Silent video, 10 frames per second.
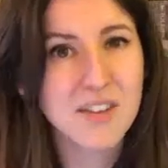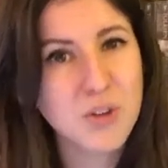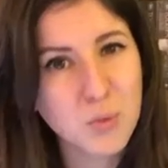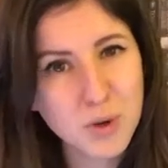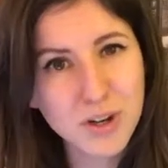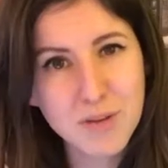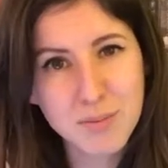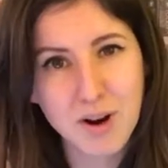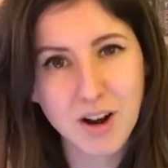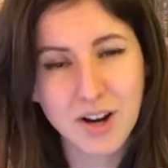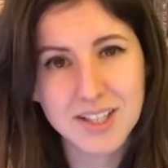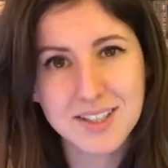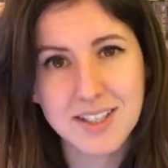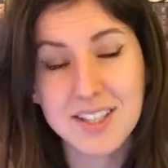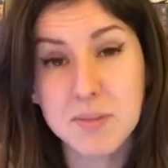If your work in
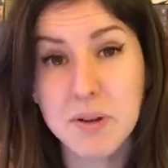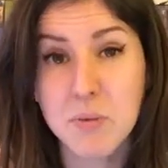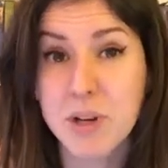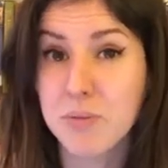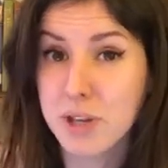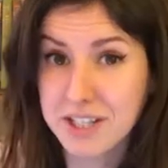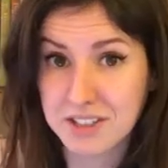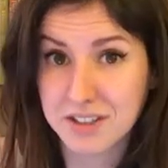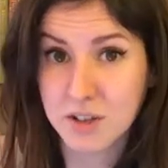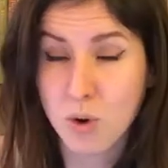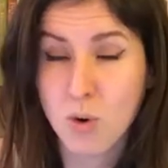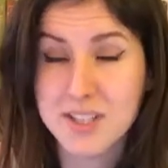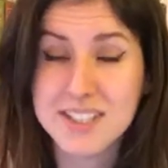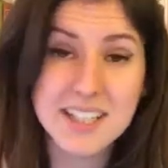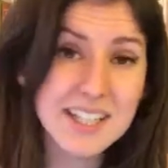progress needs to be rewritten or
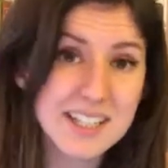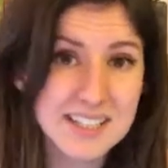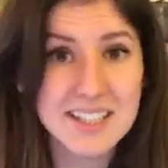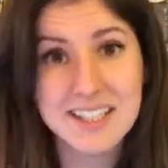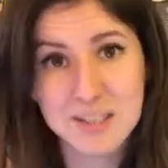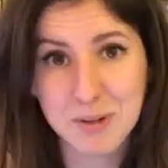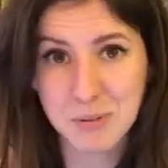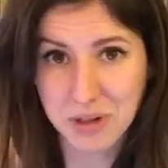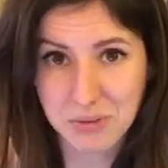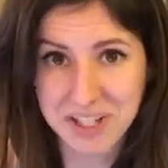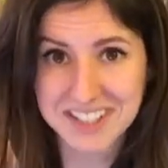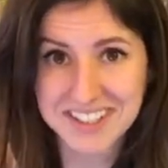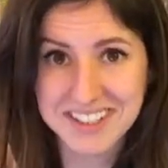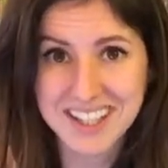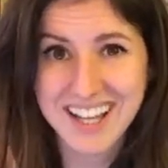scenes need to be
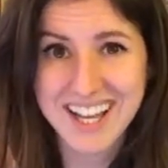rewritten,